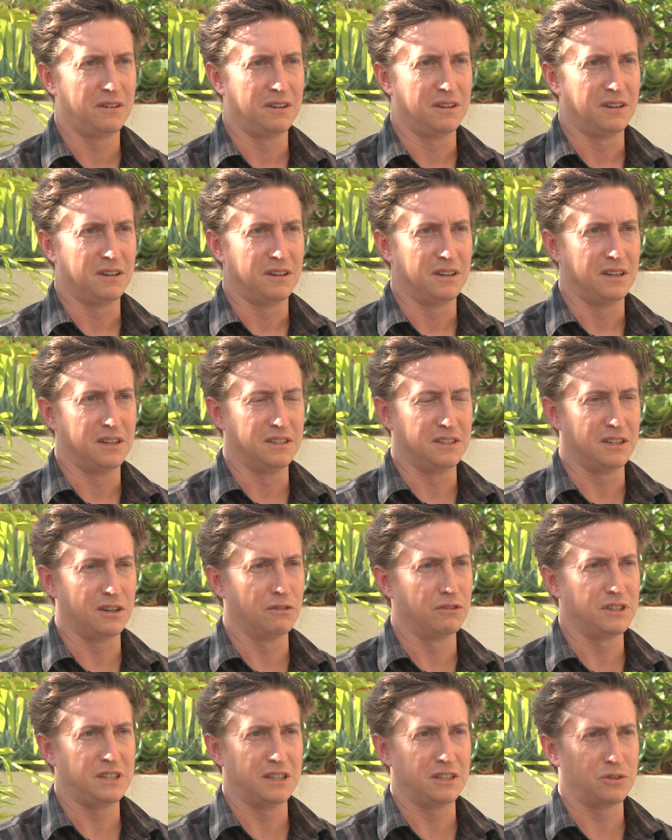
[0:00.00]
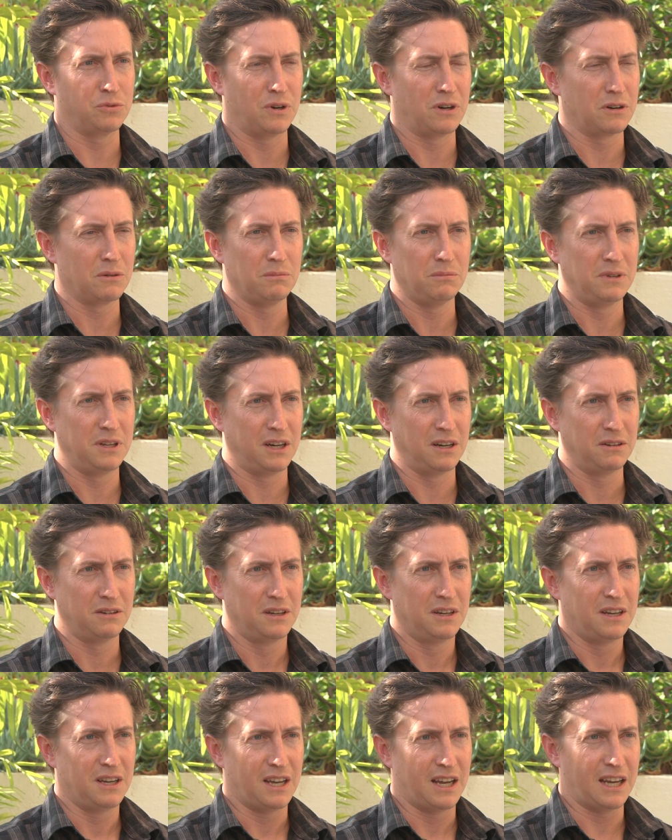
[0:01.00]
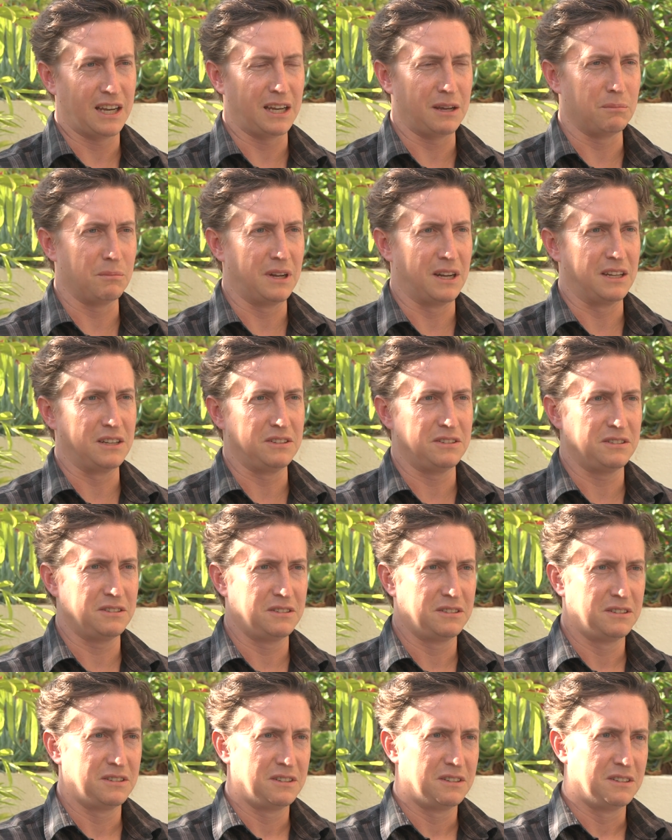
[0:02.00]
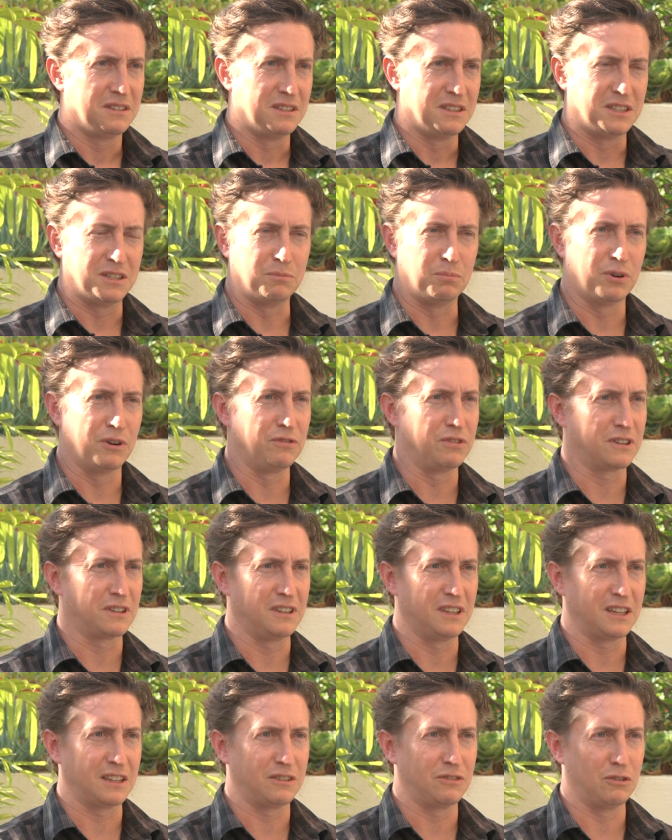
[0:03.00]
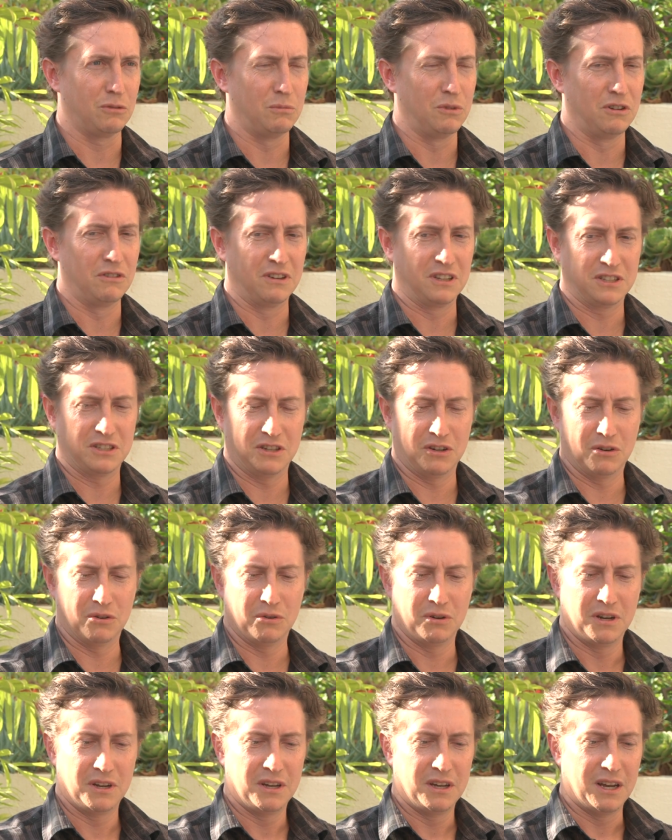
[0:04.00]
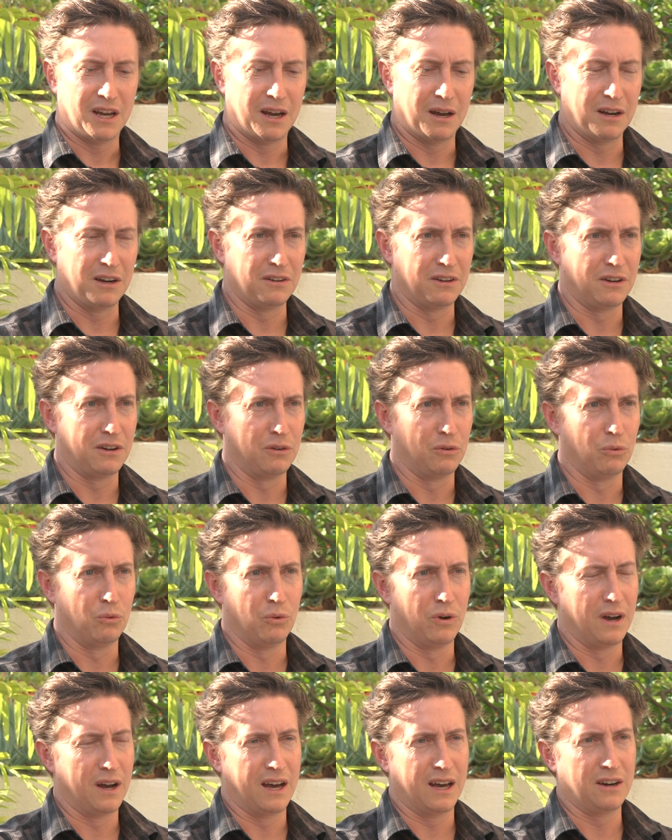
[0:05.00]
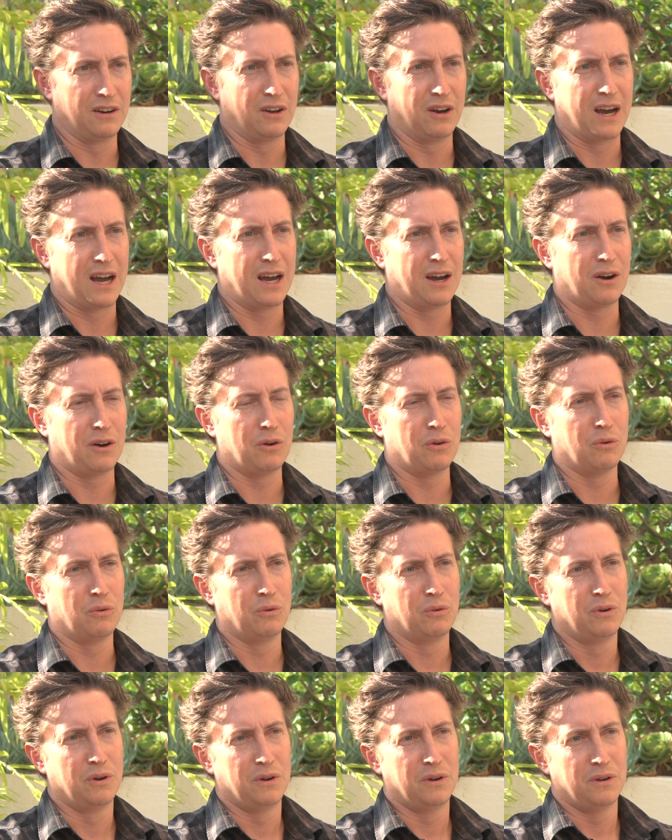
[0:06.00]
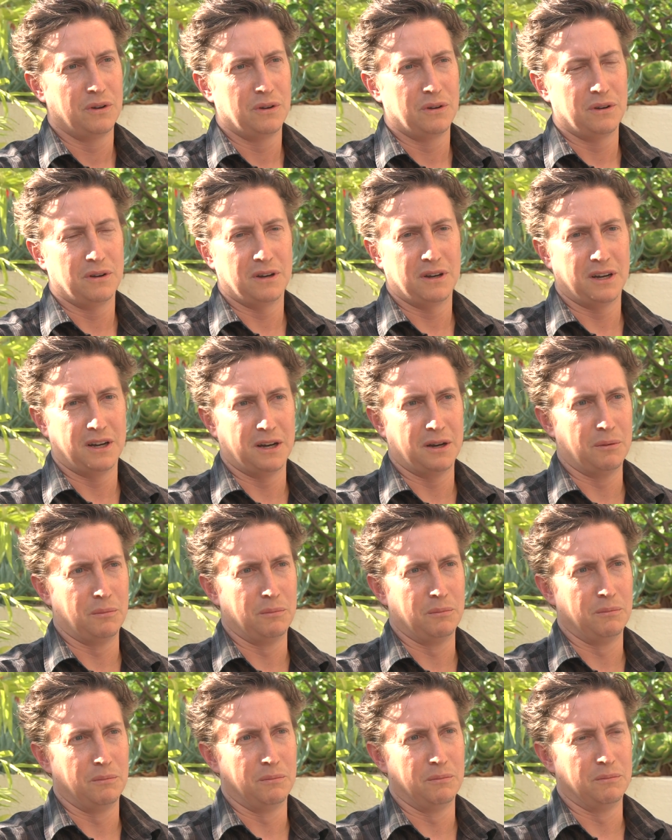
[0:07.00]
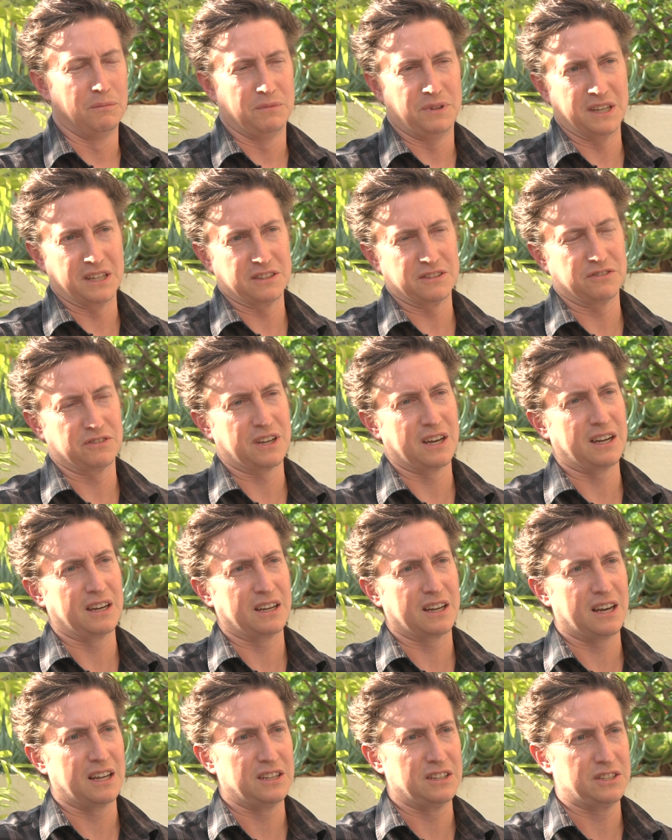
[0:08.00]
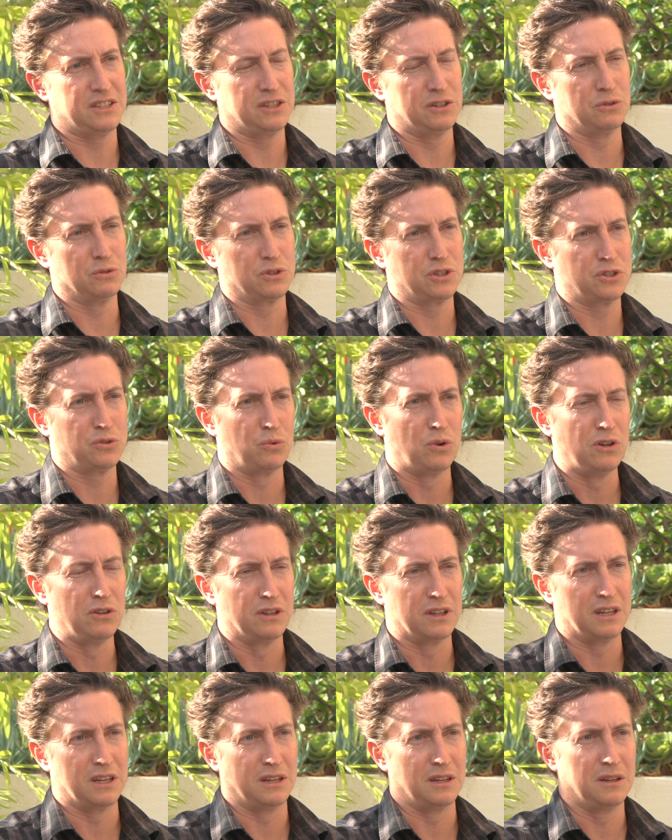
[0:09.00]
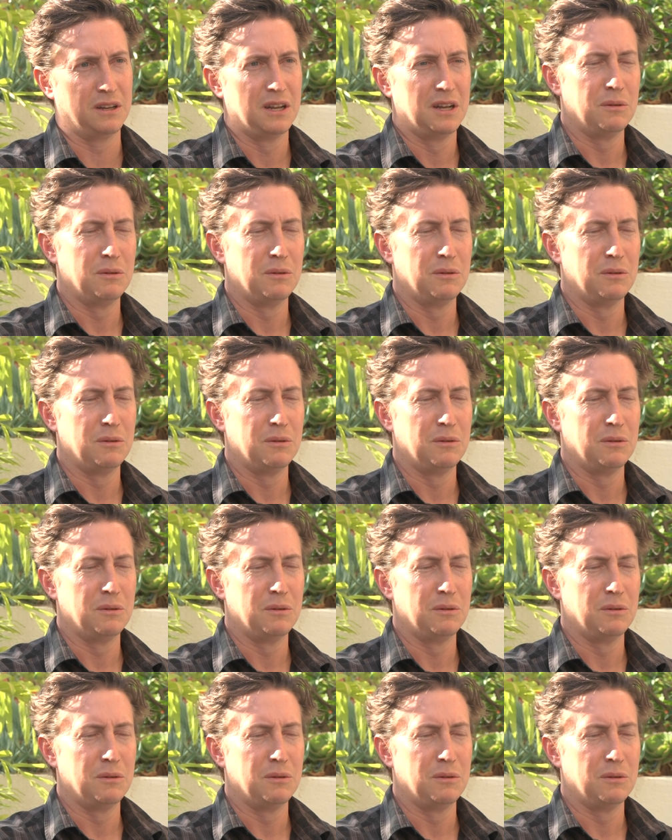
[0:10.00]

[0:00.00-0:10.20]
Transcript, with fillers: Right. Is it overstay its welcome? No. eighty-eight minutes. It's the perfect length of a movie. So I don't know. I don't know how um, things have kind of gotten so swollen, and